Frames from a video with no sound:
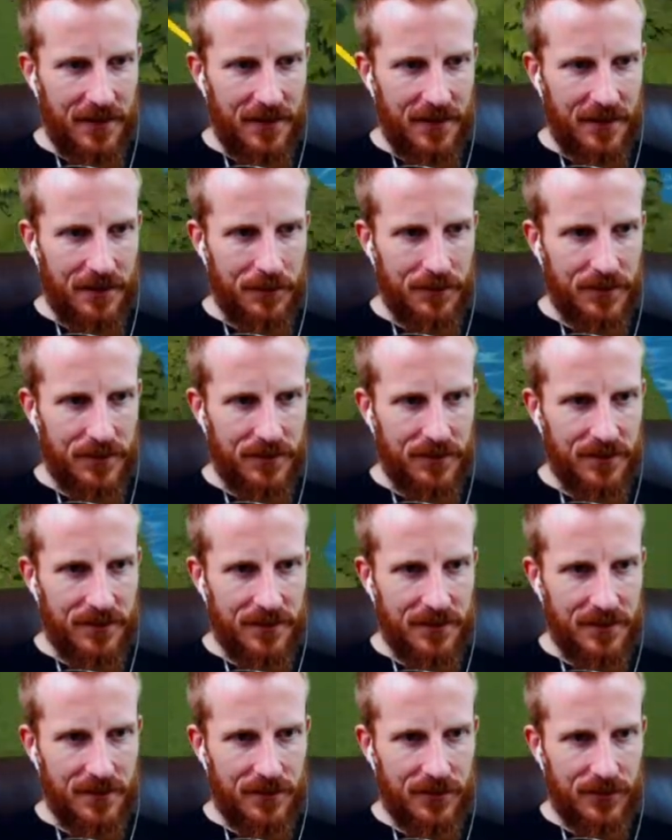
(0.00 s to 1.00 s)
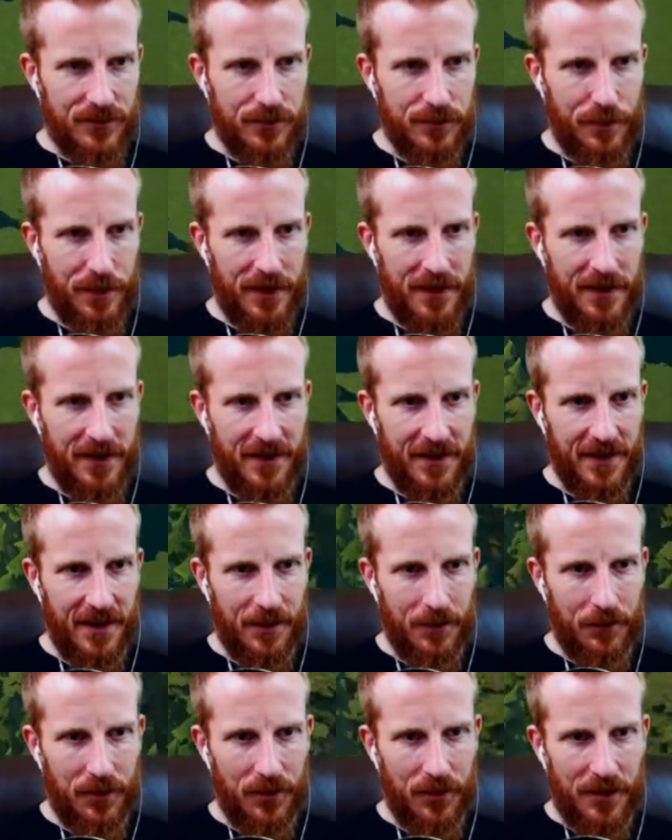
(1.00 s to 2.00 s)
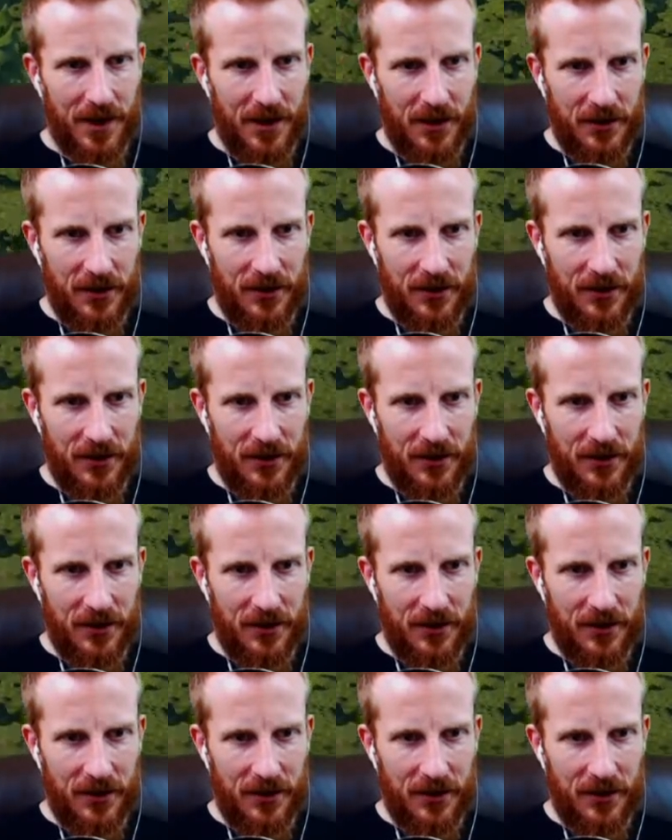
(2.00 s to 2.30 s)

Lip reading: Let me spin the camera around,